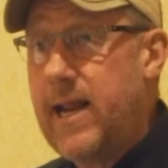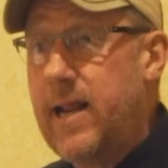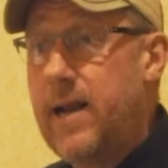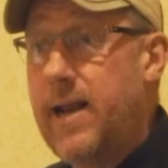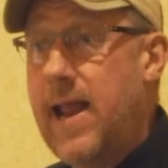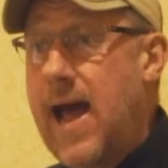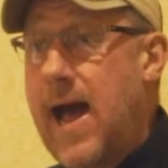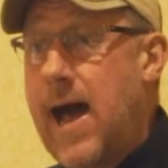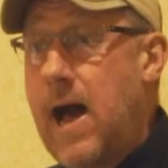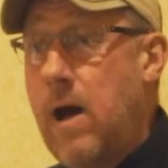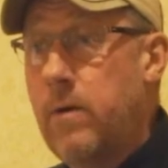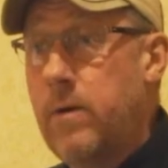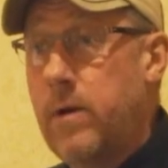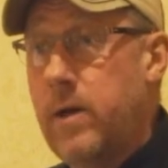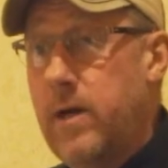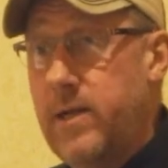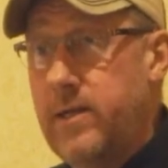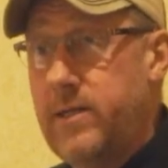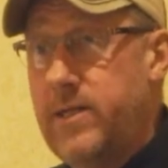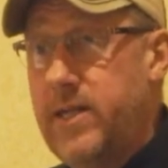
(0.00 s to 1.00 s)
it down
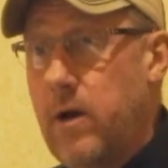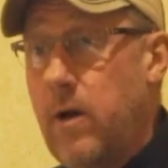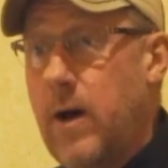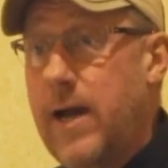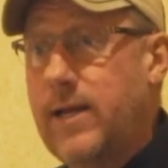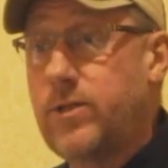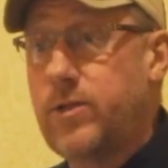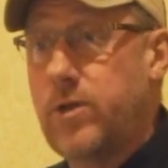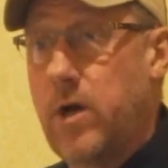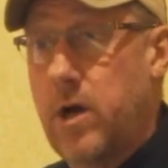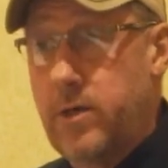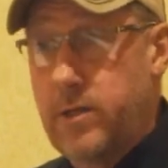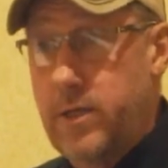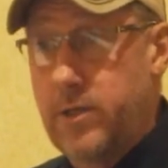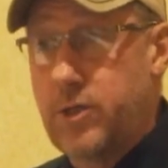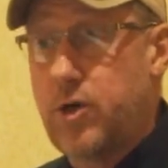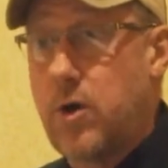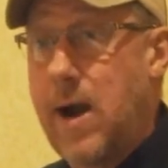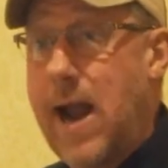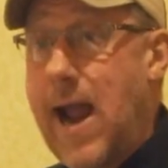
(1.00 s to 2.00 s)
until I start to
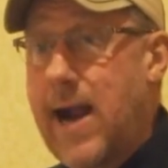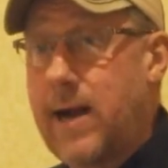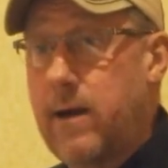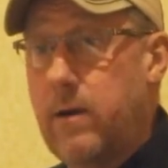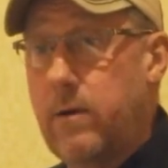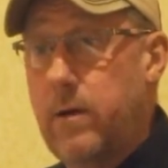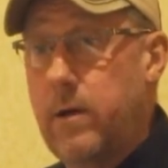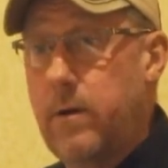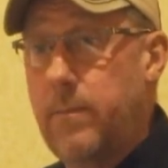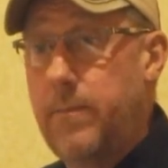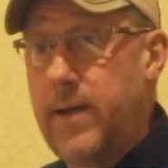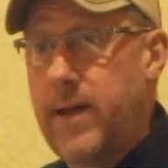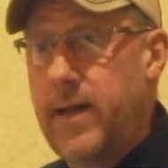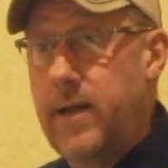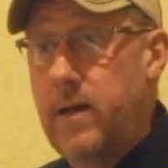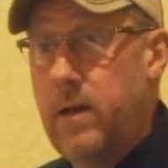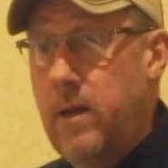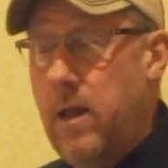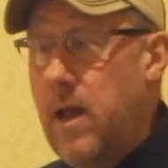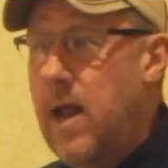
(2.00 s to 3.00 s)
track a little bit,
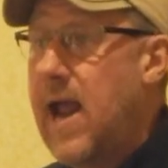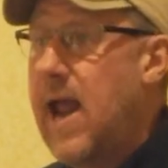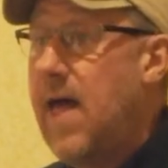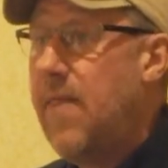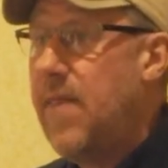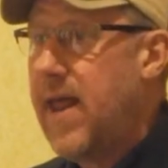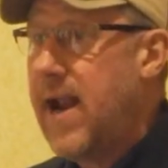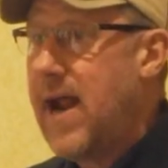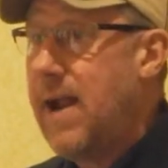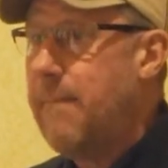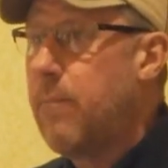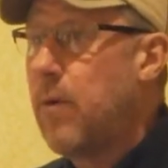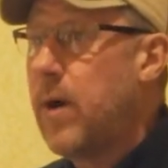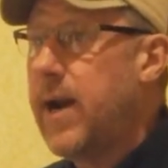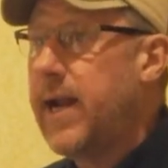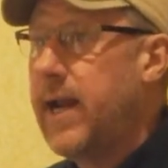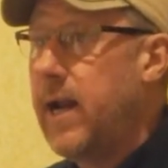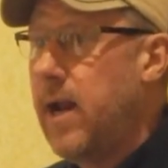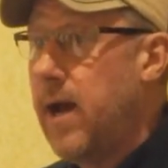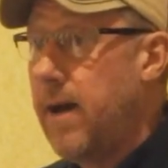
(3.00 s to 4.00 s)
and then I
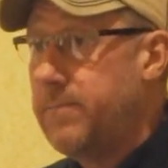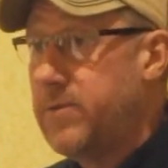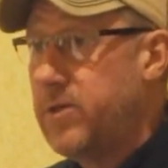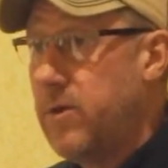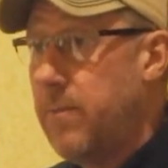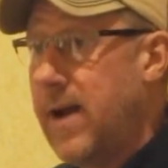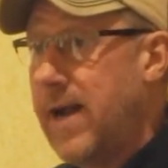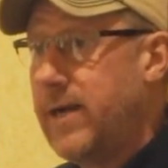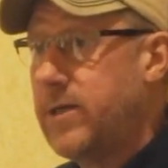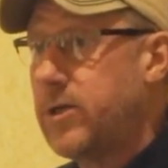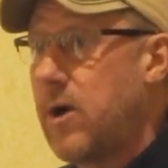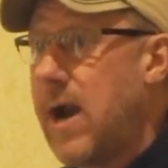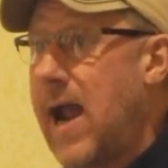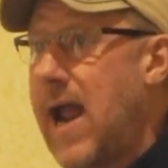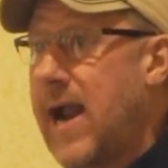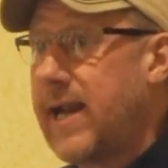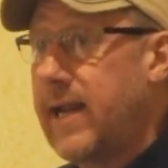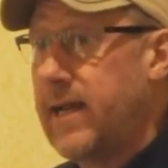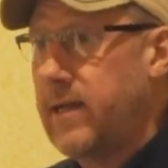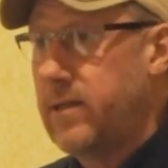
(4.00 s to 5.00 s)
bring it up to my
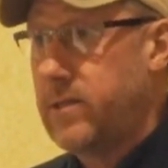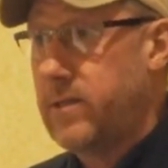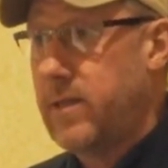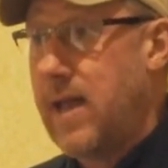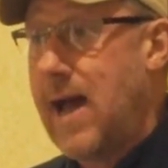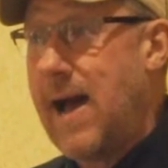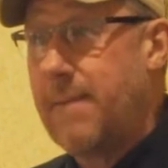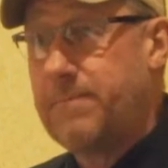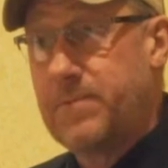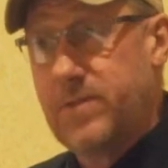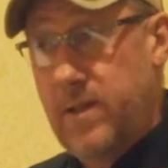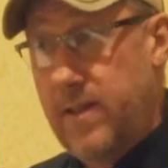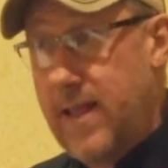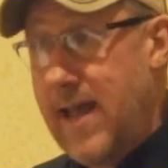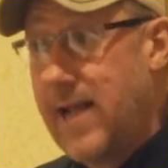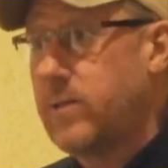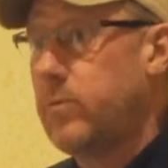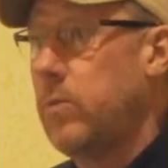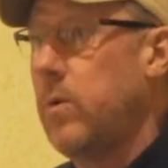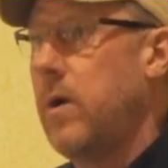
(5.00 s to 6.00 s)
tracking stops, and
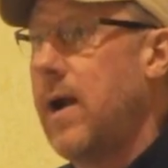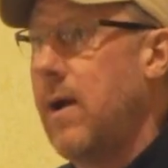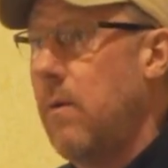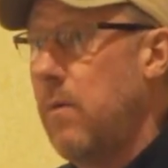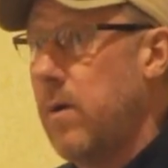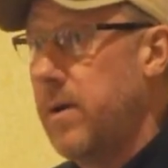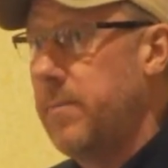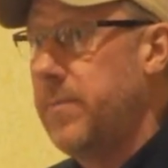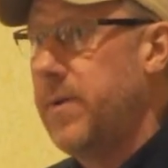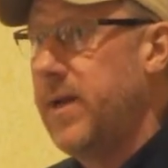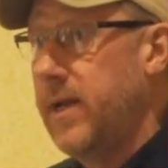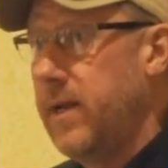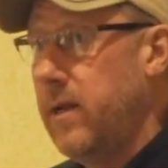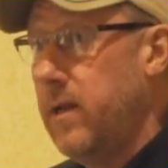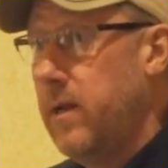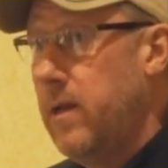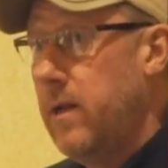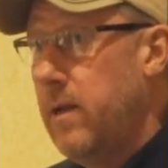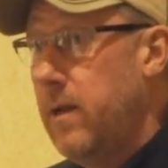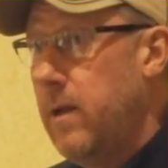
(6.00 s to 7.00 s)
that's where I want to be.
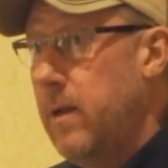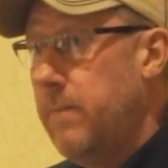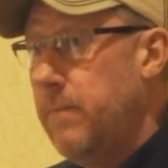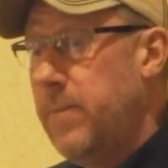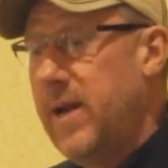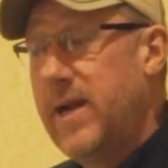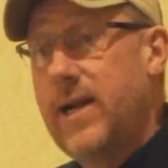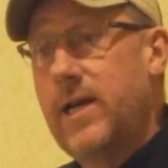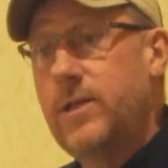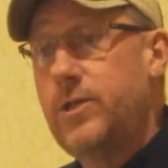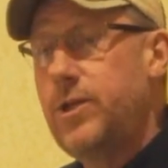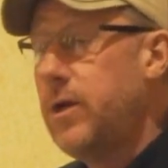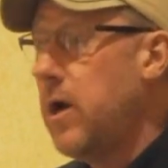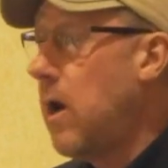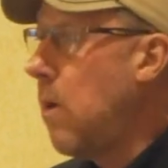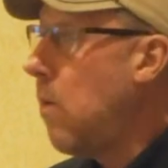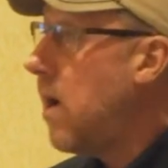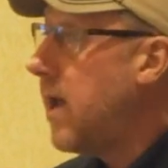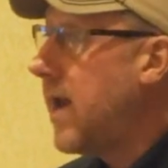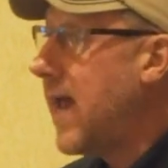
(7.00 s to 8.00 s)
Because you
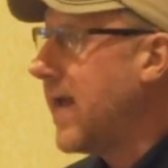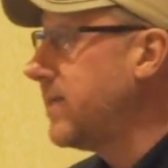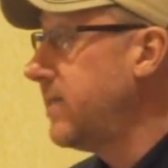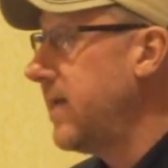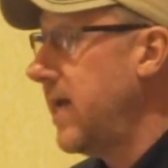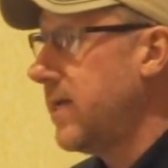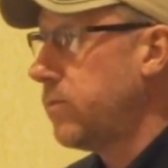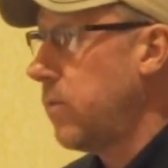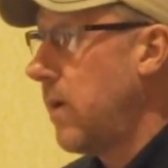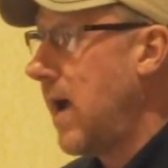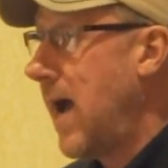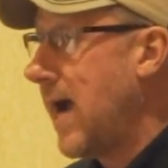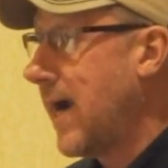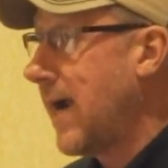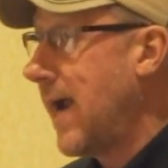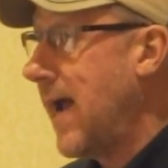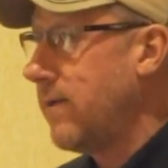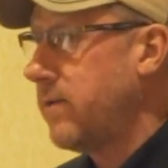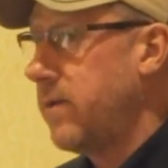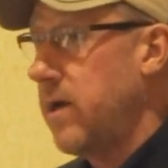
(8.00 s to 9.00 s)
don't want excess rock
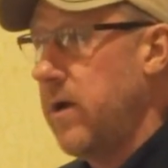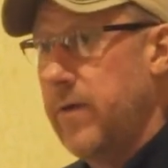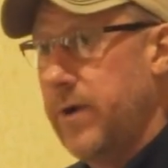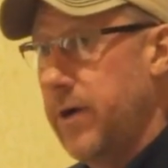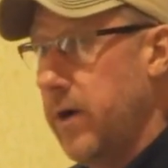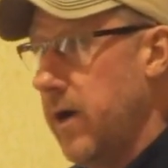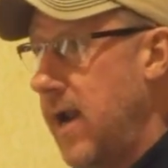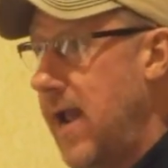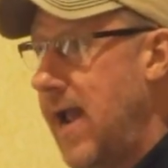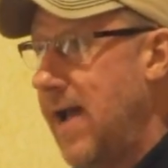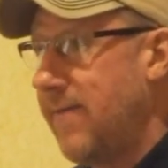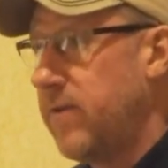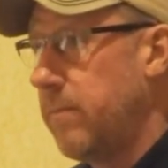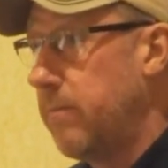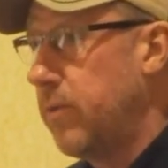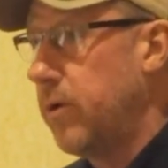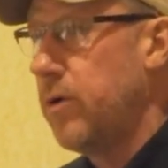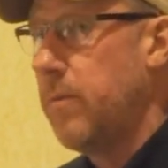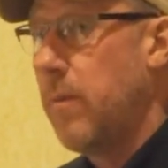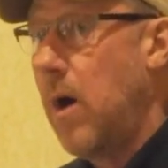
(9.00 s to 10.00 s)
out there that you're going to have to
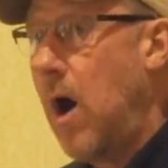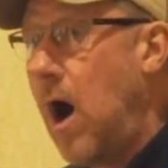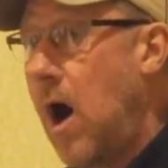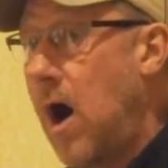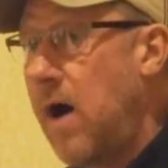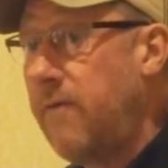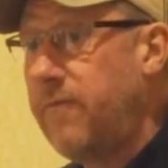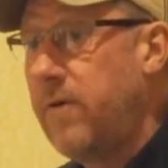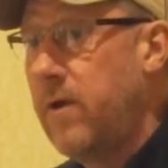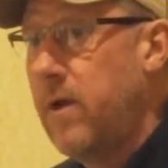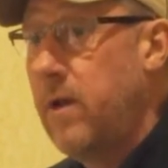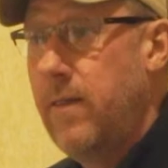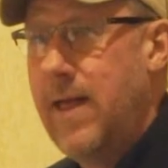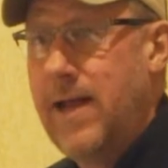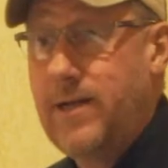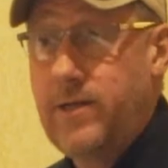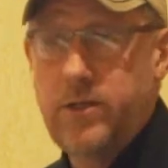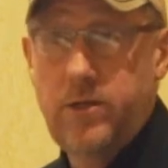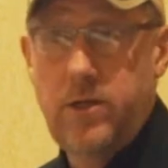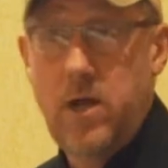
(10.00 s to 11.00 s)
broom off.
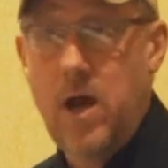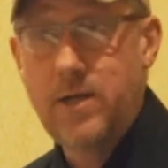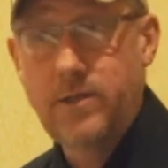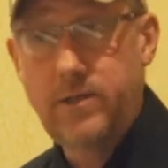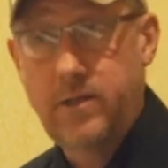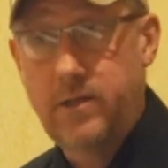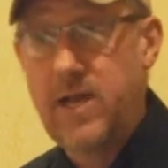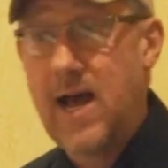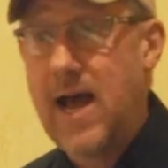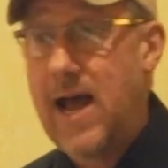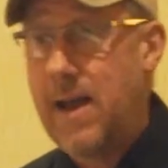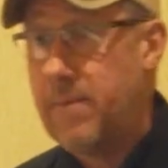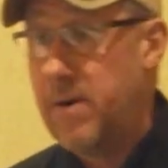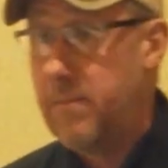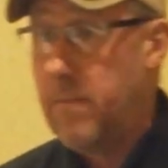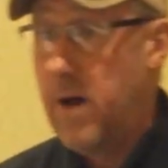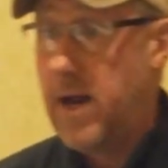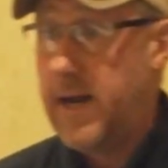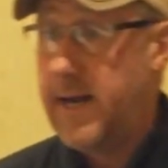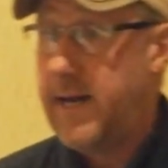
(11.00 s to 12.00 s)
That just costs you time and
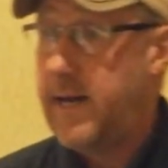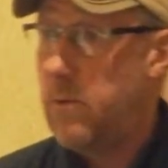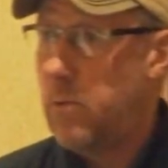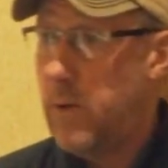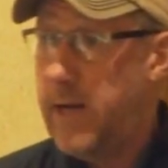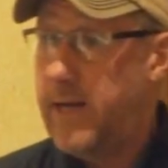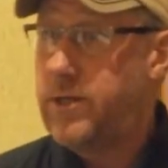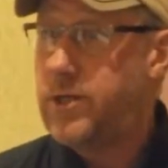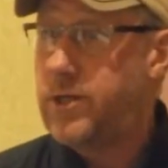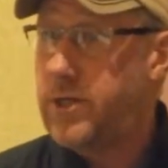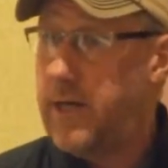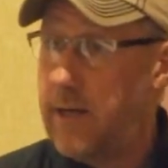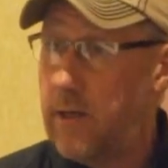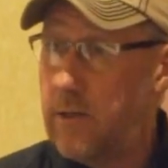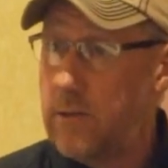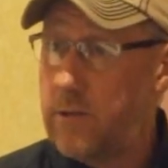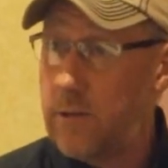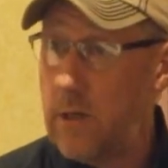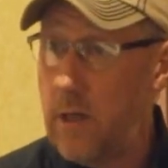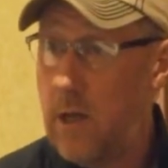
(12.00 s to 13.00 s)
money and
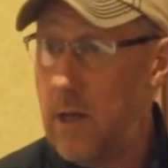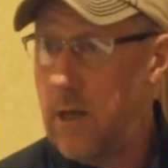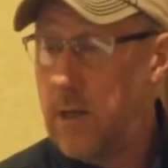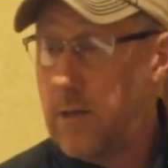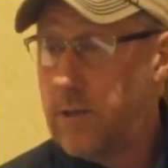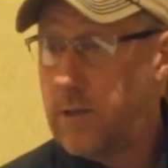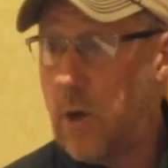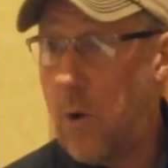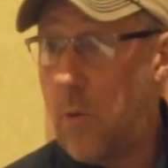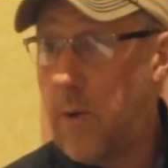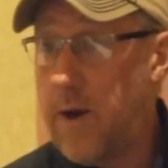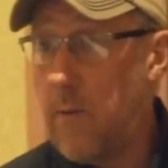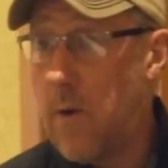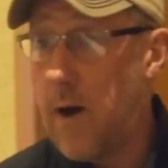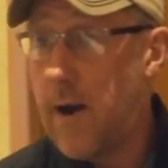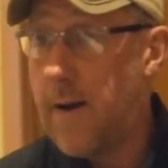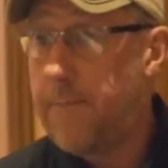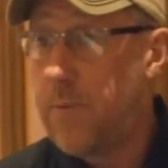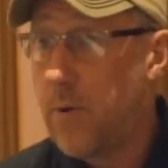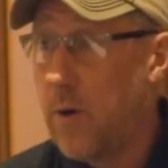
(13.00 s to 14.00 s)
windshields. So we
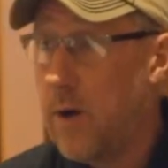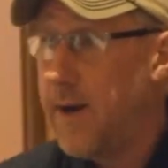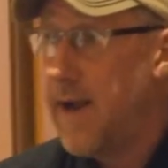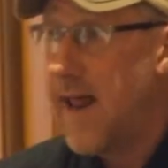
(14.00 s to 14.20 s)
want to put